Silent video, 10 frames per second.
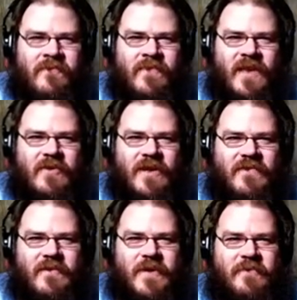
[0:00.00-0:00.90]
We'll have the
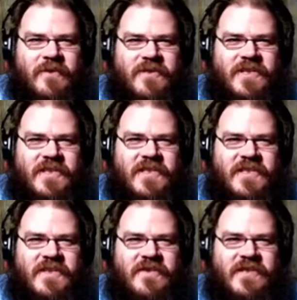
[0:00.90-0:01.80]
pepper just as
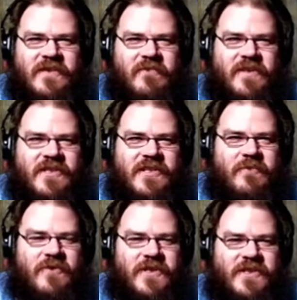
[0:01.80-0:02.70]
soon as I'm finished up with
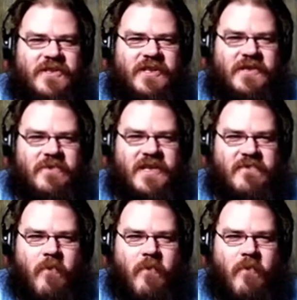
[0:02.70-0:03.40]
this jelly bean.